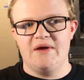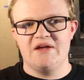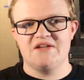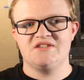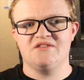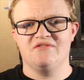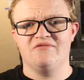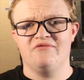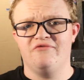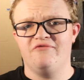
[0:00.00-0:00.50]

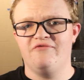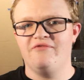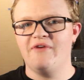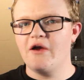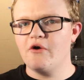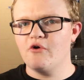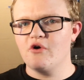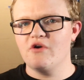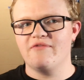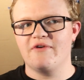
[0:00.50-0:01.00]
met some
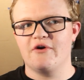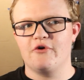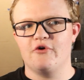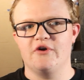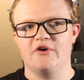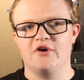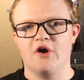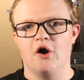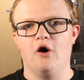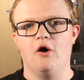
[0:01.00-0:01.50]
very,
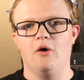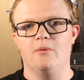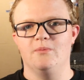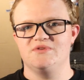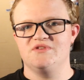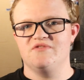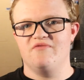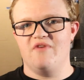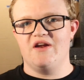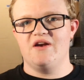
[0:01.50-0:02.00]
very
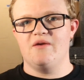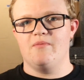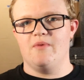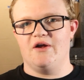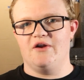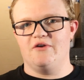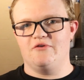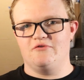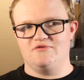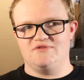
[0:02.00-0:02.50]
calm Savannah
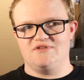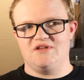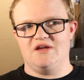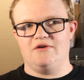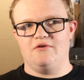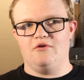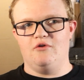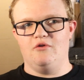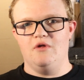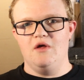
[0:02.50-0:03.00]
monitors
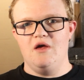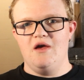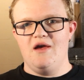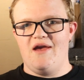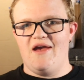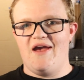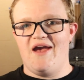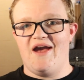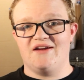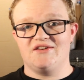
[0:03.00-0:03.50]
that'll
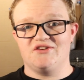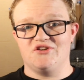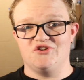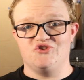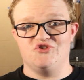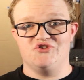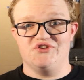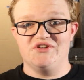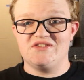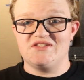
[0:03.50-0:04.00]
act
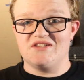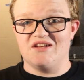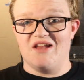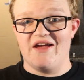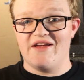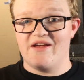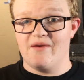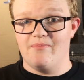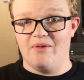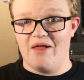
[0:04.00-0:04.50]
just
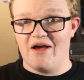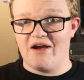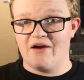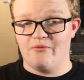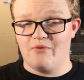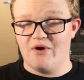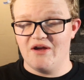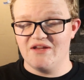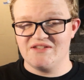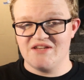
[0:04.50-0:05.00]
like a black
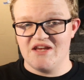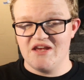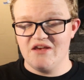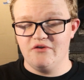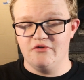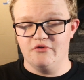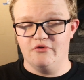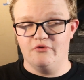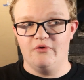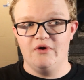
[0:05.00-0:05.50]
and white
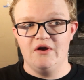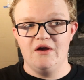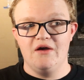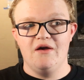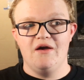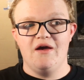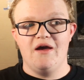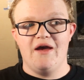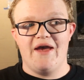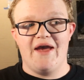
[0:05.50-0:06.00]
tegu.
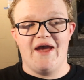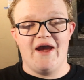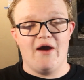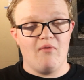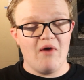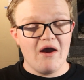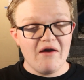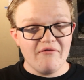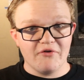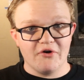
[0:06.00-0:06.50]

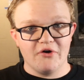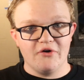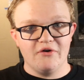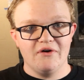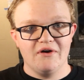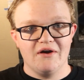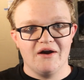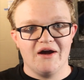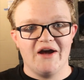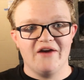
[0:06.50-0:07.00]

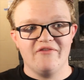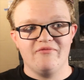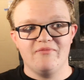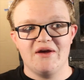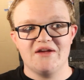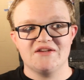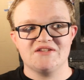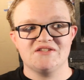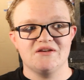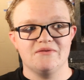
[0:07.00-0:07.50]
However, I've
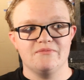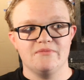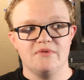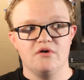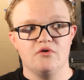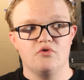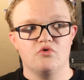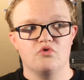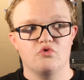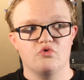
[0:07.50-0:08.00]
met
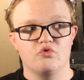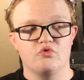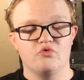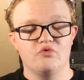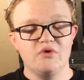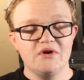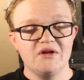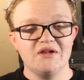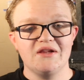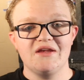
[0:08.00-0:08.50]
some
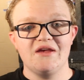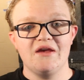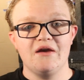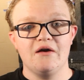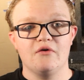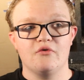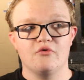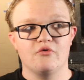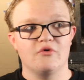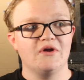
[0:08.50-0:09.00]

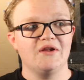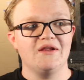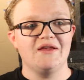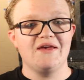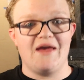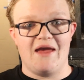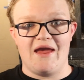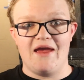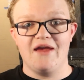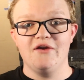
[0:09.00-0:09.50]
really,
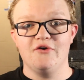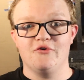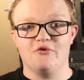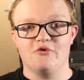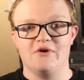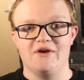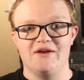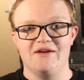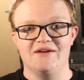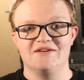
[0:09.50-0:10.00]
really
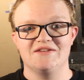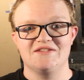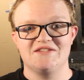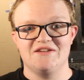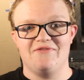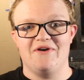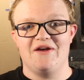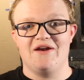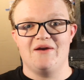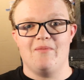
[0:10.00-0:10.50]
angry
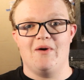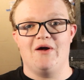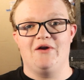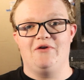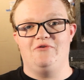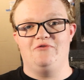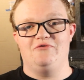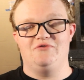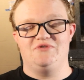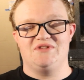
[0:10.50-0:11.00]
Savannah
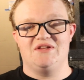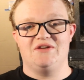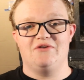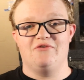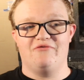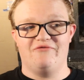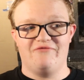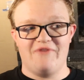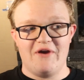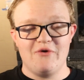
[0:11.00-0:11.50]
monitors that
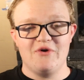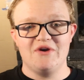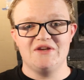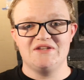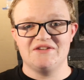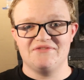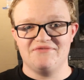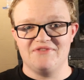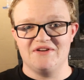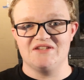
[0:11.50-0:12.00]
are very
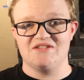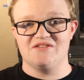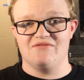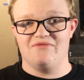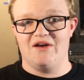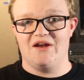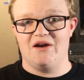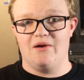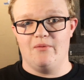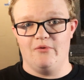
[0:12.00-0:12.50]

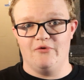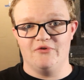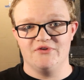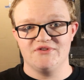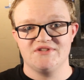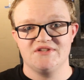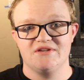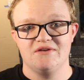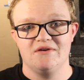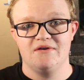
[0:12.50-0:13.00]
defensive
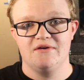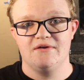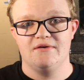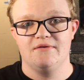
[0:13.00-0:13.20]
animals.